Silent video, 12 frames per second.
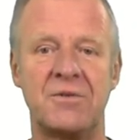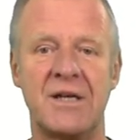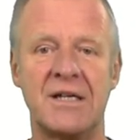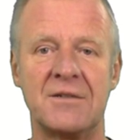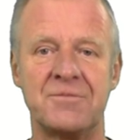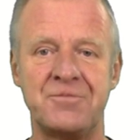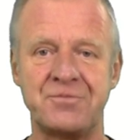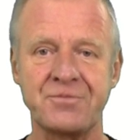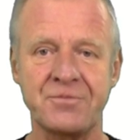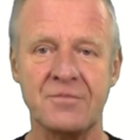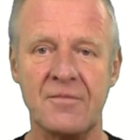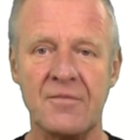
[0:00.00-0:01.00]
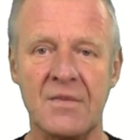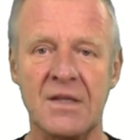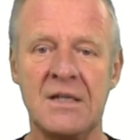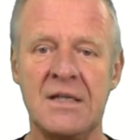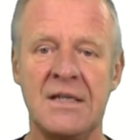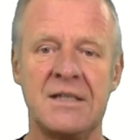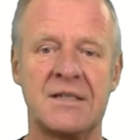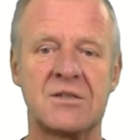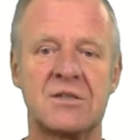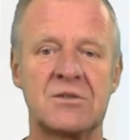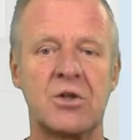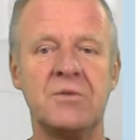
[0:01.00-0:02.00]
We can demonstrate this
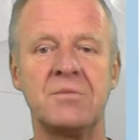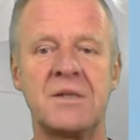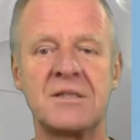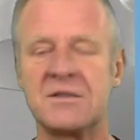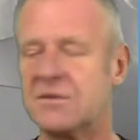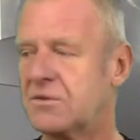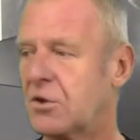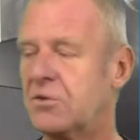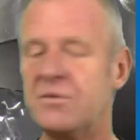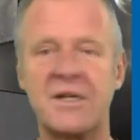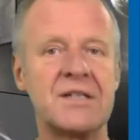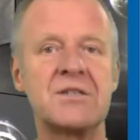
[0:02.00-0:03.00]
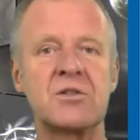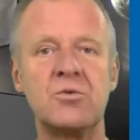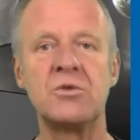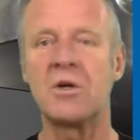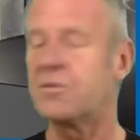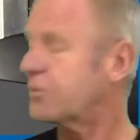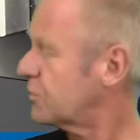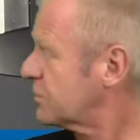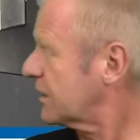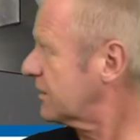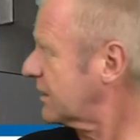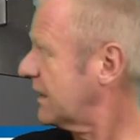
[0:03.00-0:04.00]
on our lathe machine in the
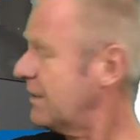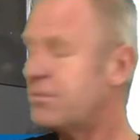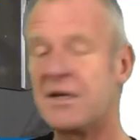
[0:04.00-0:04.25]
workshop.